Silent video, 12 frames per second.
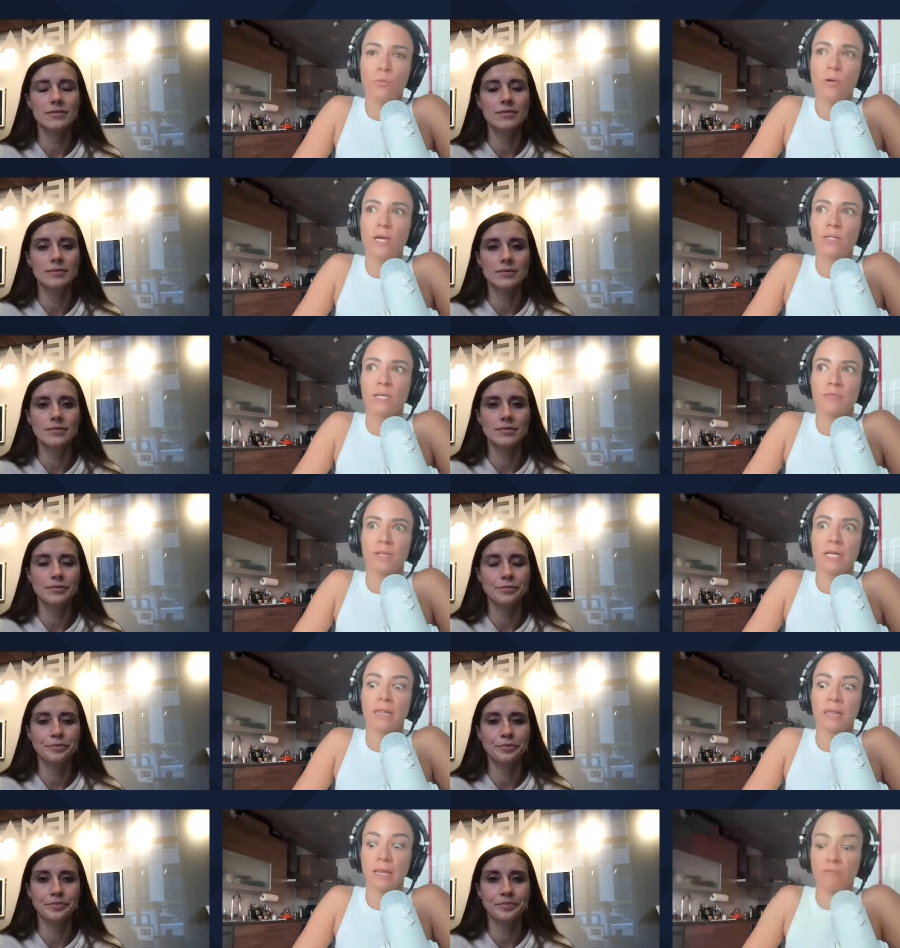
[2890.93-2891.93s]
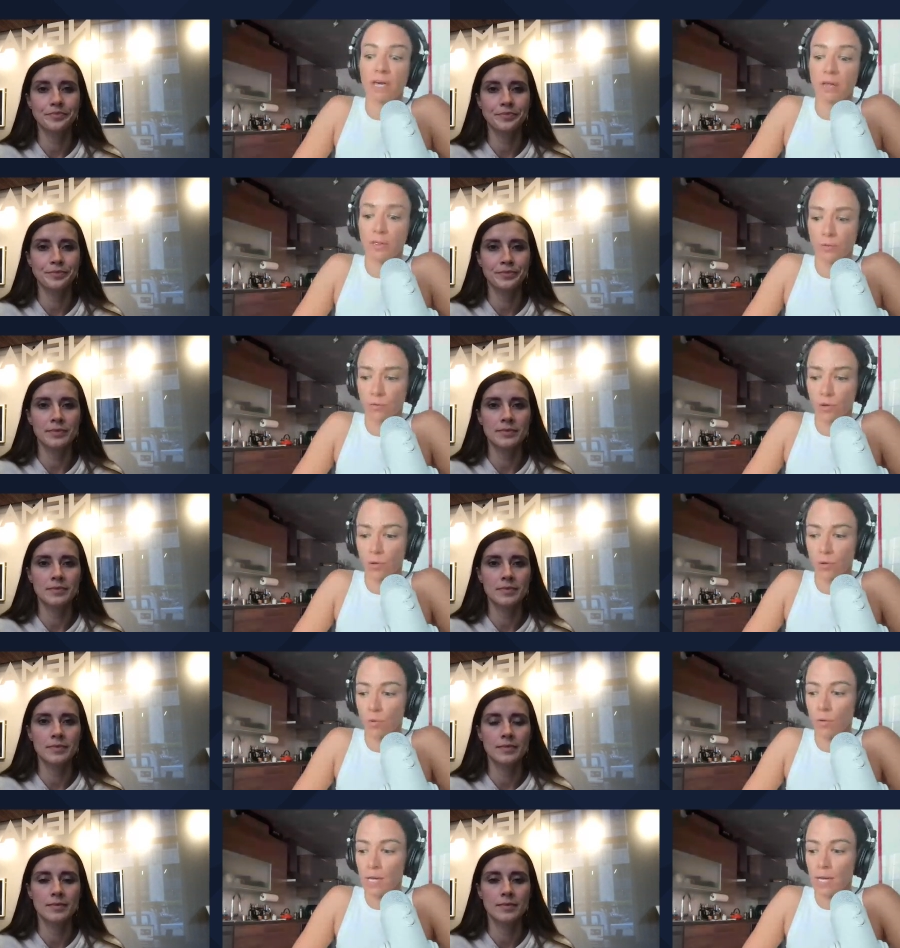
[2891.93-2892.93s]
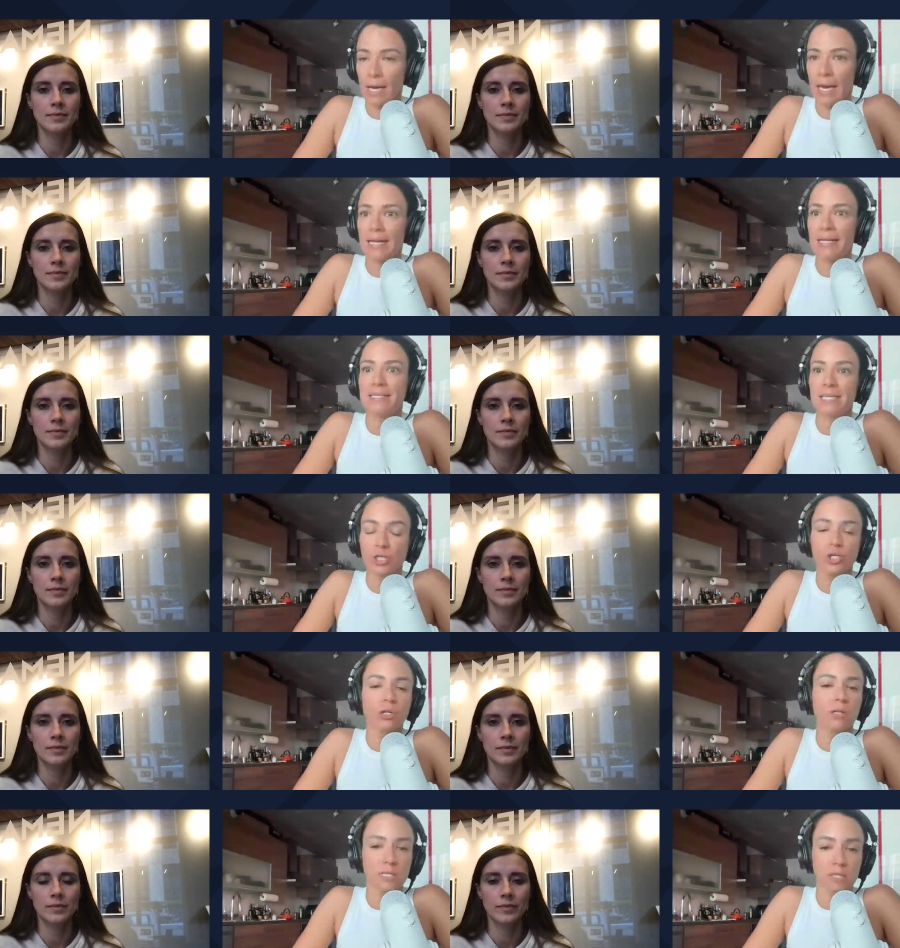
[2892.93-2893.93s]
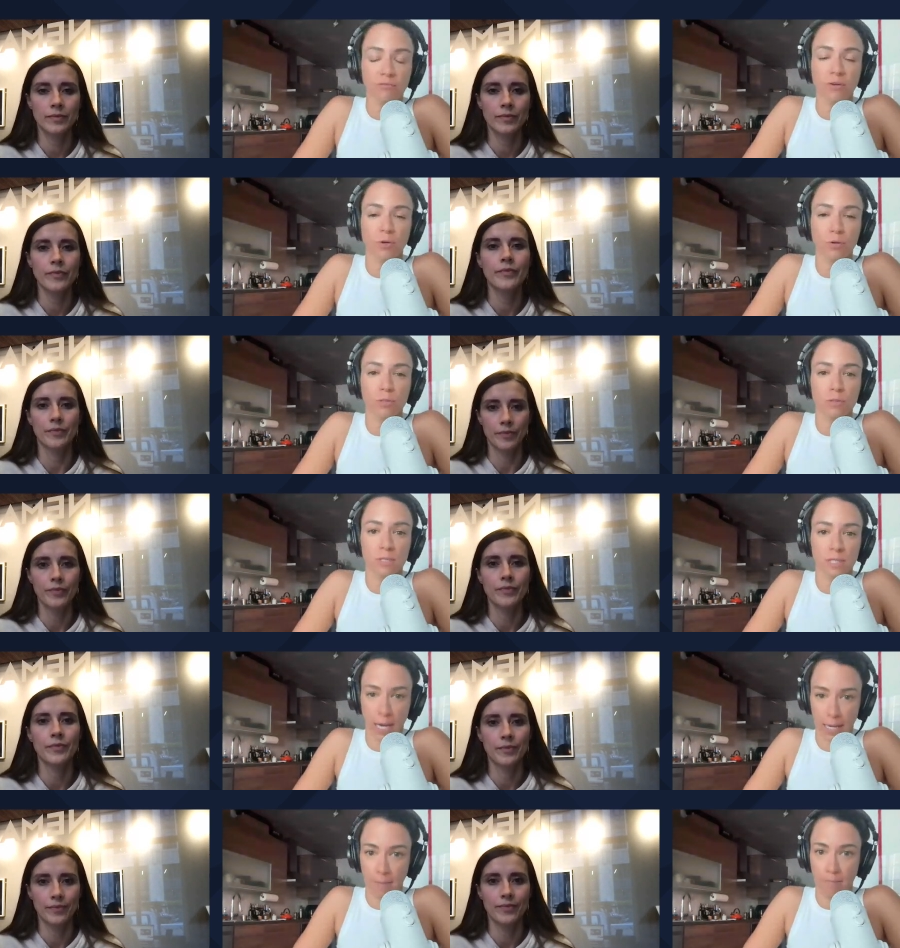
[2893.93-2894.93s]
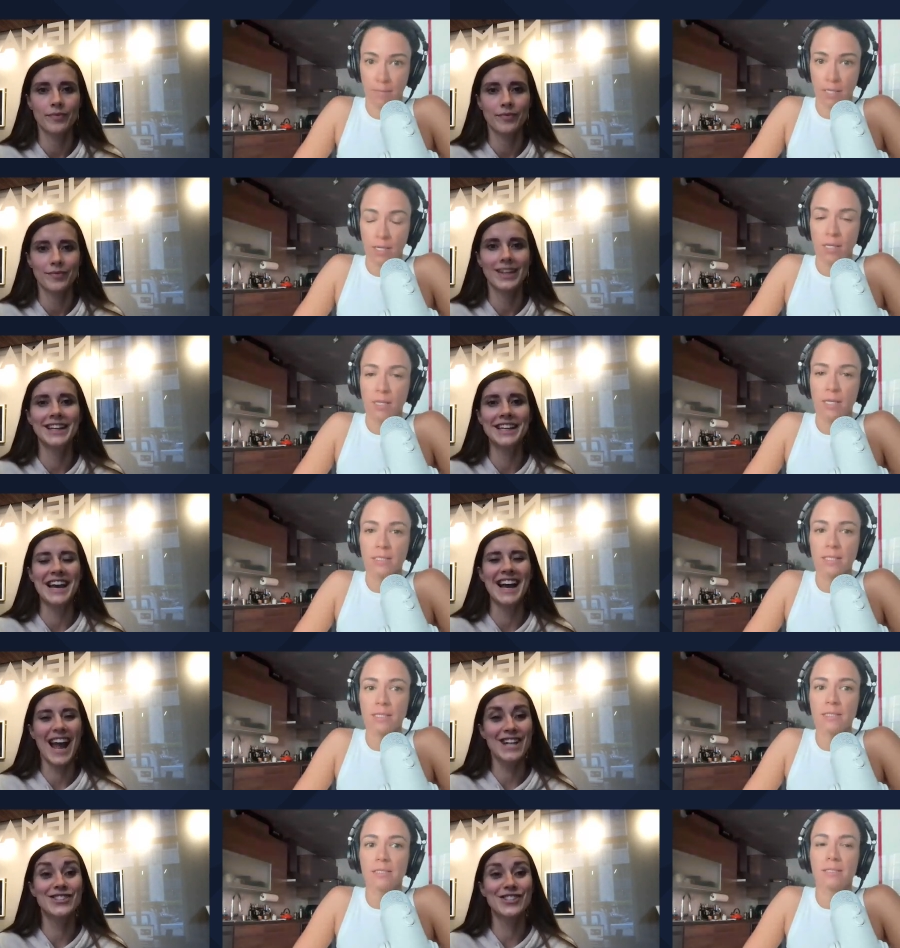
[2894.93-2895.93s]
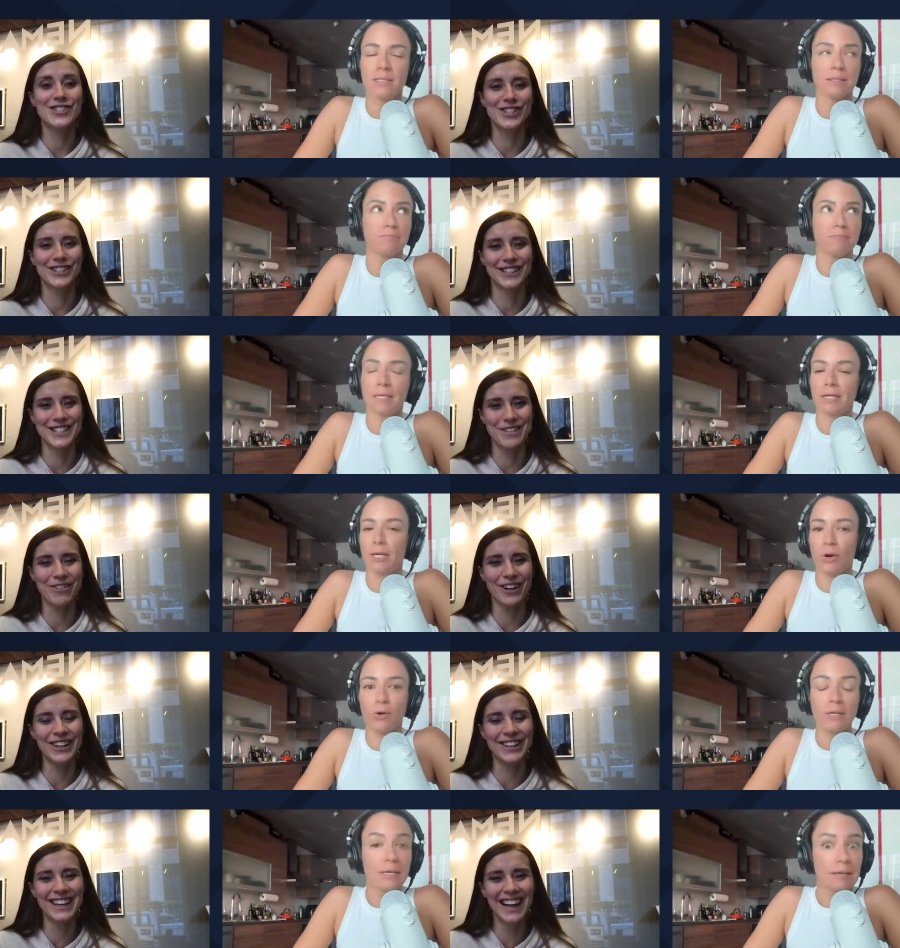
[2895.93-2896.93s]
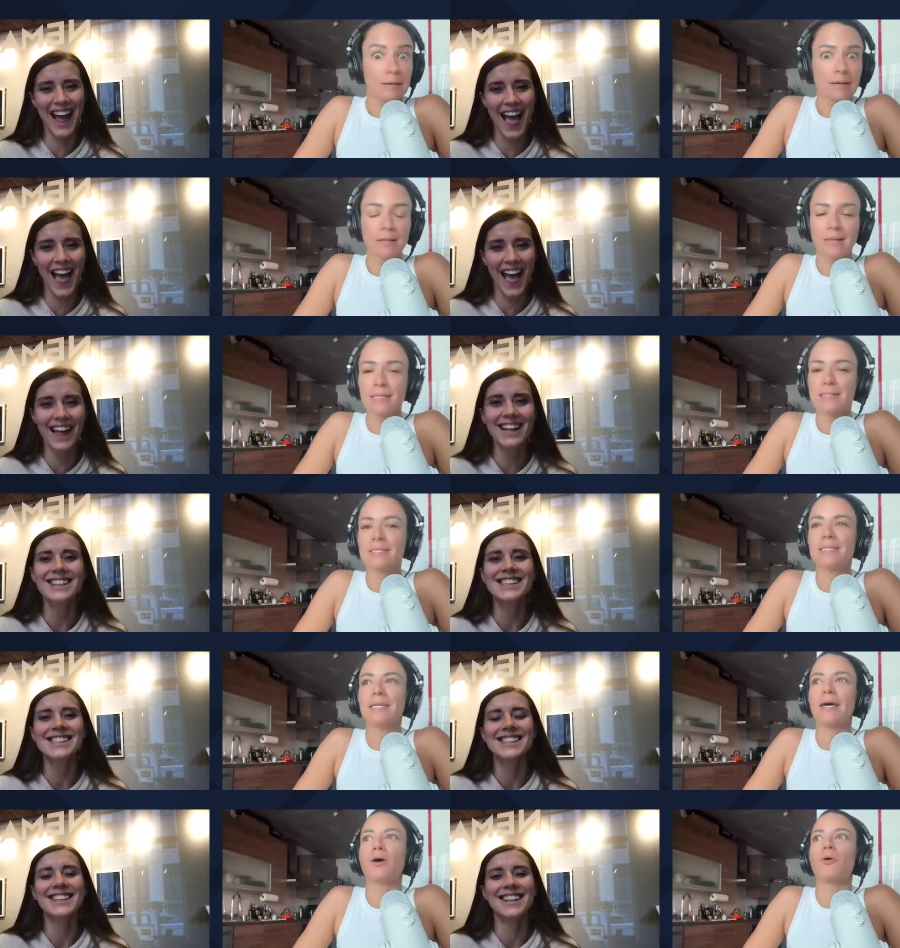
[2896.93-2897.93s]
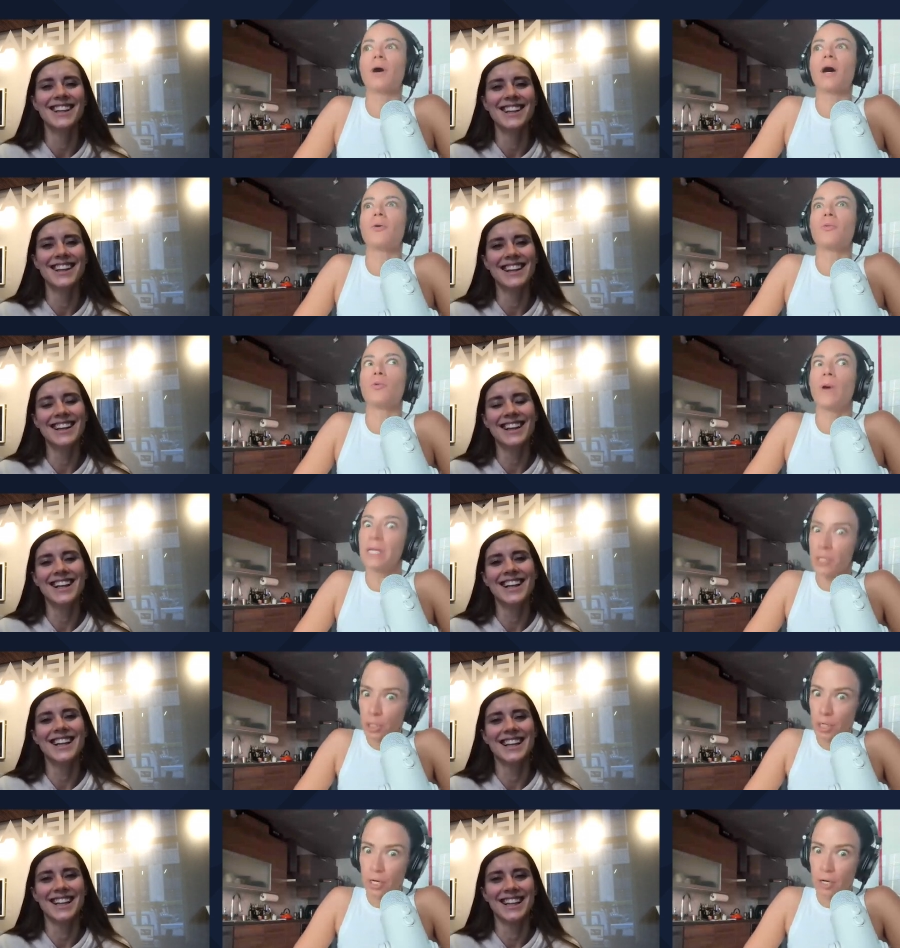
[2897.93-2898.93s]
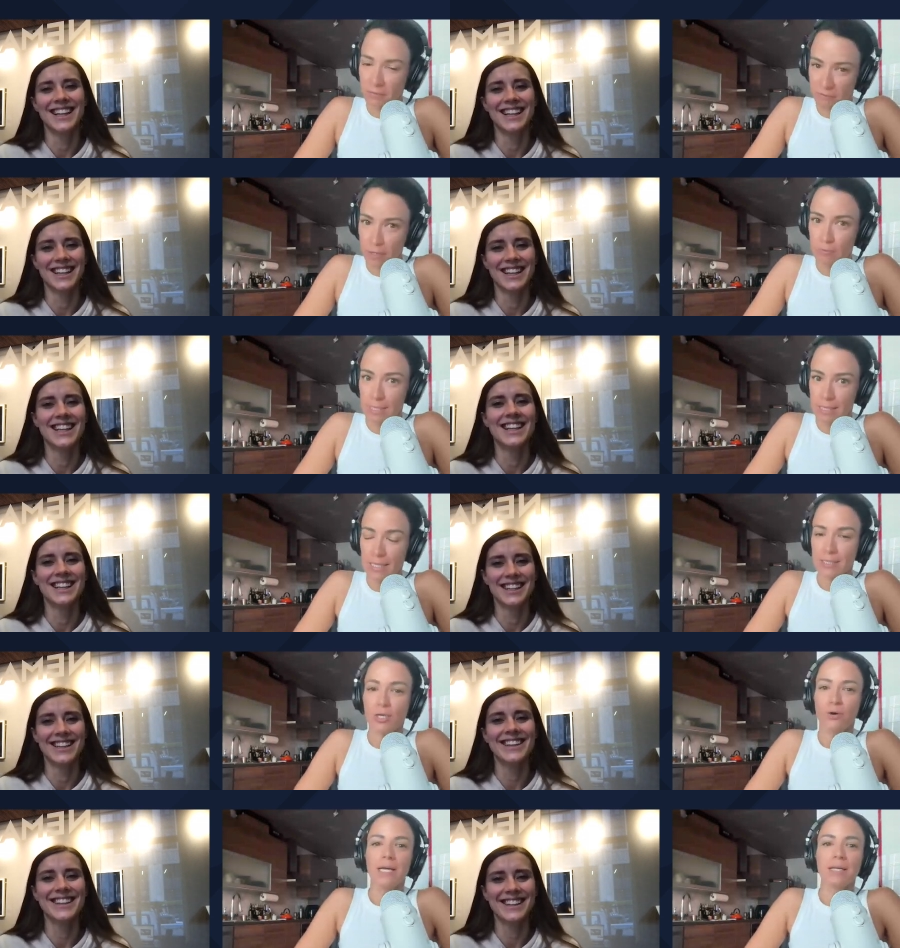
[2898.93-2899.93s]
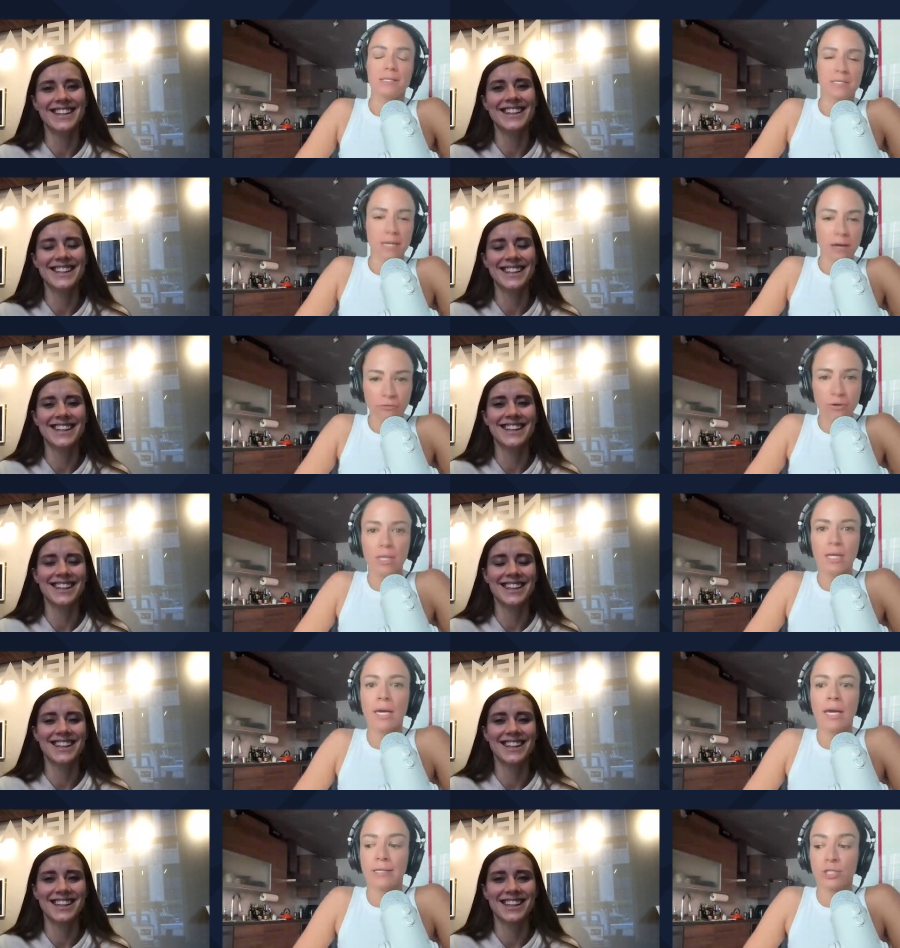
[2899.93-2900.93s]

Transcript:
Speaker 1: we are definitely living through an additionally difficult time.
Speaker 2: This is, you know,
Speaker 1: this is a winter of fundraising. So it is definitely a